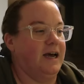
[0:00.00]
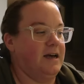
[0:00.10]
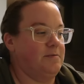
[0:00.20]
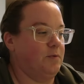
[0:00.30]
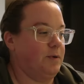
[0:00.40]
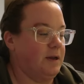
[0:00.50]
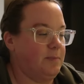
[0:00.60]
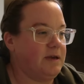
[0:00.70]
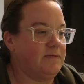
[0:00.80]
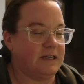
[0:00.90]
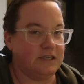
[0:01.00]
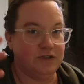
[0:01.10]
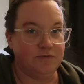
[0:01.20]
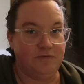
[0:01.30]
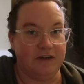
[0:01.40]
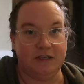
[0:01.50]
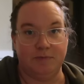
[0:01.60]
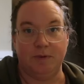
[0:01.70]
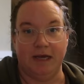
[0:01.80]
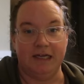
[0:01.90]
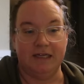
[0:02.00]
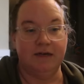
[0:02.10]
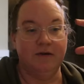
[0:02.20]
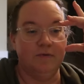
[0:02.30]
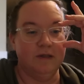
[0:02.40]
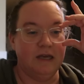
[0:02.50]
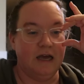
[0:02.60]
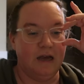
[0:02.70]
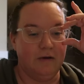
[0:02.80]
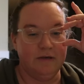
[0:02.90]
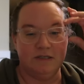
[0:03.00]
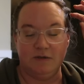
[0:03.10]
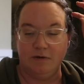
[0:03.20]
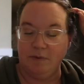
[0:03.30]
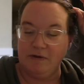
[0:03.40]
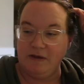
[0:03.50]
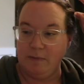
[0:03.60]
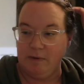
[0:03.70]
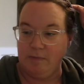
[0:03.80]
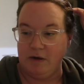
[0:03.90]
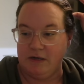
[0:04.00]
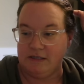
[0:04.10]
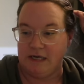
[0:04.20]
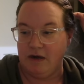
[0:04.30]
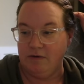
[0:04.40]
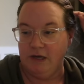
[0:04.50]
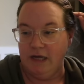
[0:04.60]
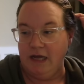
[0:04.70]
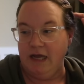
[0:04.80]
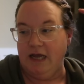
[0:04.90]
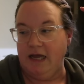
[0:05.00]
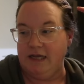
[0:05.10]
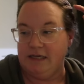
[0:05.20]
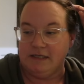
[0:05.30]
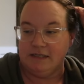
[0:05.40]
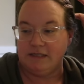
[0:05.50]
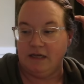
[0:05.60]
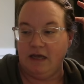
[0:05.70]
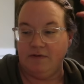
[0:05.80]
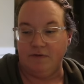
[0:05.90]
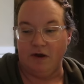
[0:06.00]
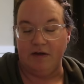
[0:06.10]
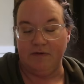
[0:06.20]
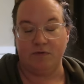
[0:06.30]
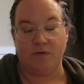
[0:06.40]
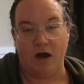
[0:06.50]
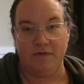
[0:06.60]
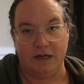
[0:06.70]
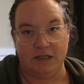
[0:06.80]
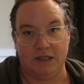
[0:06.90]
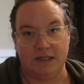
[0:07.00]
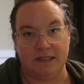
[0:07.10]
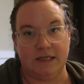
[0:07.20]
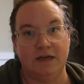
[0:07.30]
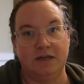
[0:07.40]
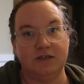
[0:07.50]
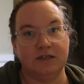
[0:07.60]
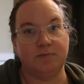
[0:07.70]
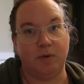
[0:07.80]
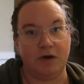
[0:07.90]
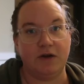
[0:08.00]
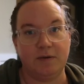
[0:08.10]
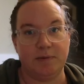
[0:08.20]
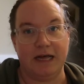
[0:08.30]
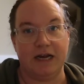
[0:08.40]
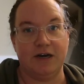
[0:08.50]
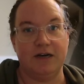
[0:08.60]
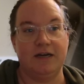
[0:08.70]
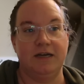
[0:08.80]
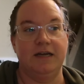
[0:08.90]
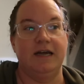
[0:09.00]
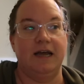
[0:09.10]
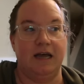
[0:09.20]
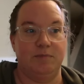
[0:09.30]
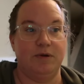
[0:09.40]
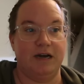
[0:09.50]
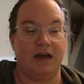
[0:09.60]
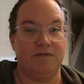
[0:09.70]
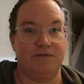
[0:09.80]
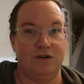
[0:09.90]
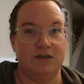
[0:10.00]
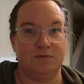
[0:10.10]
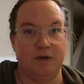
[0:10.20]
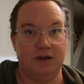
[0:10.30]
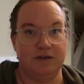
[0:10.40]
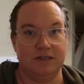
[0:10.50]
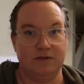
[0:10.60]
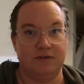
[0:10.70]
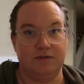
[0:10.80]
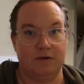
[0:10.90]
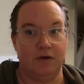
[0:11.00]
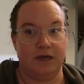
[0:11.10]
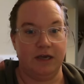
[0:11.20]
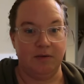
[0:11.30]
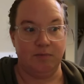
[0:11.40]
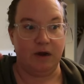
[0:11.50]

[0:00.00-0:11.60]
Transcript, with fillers: Um, but we had a big veggie, veggie plate. One thing I always do at big family parties now is if you're having raw veggies, just put it on a platter and put it out first while you're still cooking and